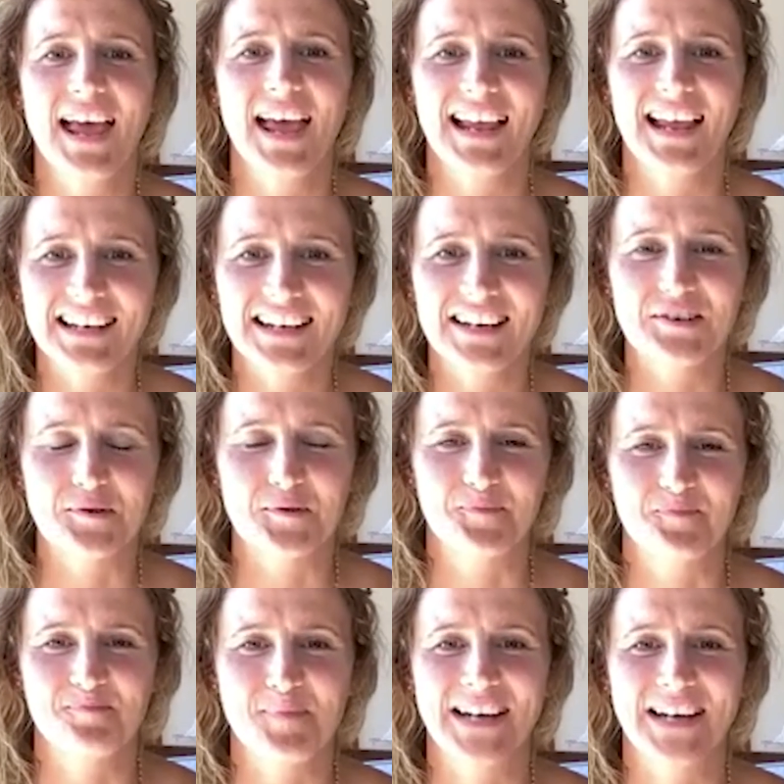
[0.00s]
Hello,
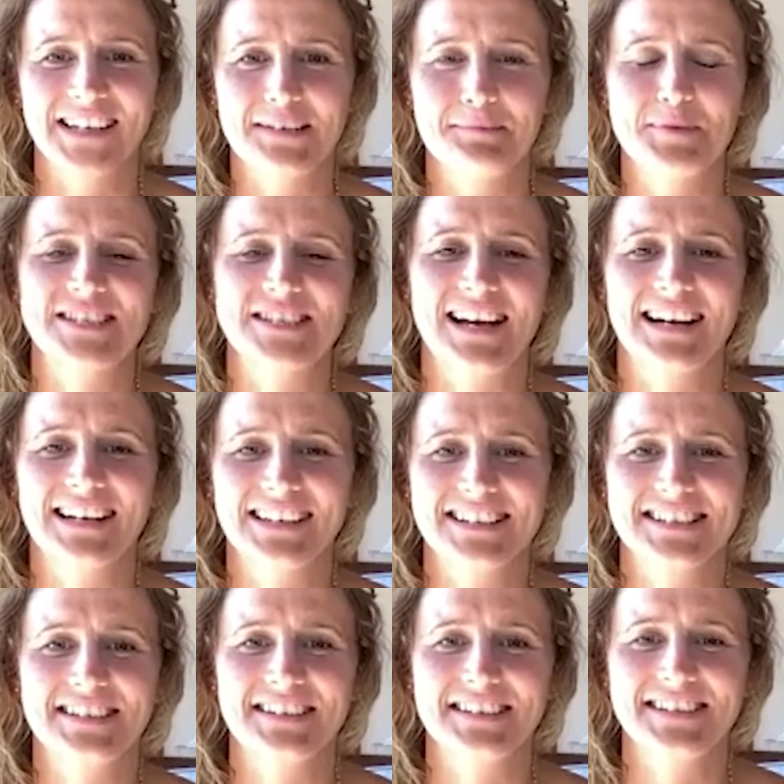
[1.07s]
my name is
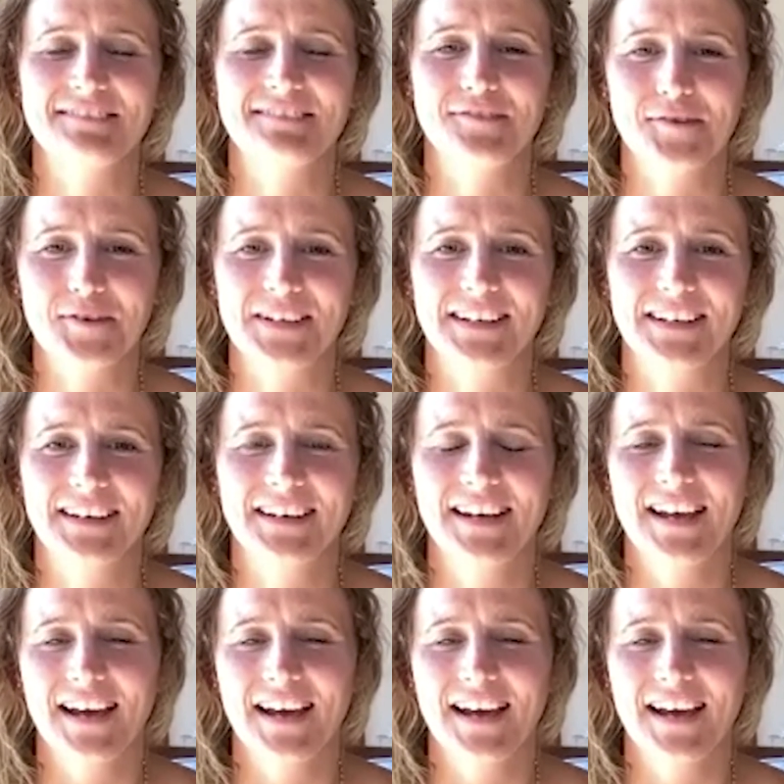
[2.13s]
Anastasia Fokina.